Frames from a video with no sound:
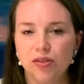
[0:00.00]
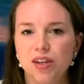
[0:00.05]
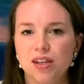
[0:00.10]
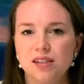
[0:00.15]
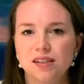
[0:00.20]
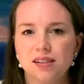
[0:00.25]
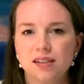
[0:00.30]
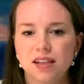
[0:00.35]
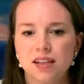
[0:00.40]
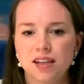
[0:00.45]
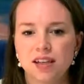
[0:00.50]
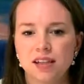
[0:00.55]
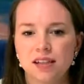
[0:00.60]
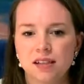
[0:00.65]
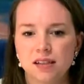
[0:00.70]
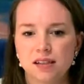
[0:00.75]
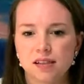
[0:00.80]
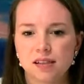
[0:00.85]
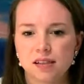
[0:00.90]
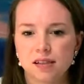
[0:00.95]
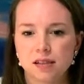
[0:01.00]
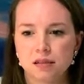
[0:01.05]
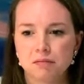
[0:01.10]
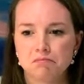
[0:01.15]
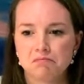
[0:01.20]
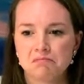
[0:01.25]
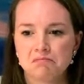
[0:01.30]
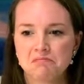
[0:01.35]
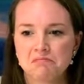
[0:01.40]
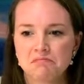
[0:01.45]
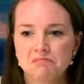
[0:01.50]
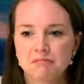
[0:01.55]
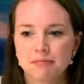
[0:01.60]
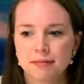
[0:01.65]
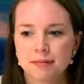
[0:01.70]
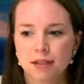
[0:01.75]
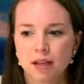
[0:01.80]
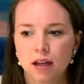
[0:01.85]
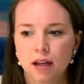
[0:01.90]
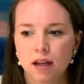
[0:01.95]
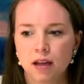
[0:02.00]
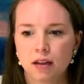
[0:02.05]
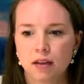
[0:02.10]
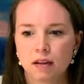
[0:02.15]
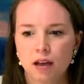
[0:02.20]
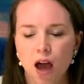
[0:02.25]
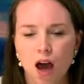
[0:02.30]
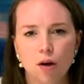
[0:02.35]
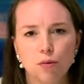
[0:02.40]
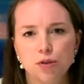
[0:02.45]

this is how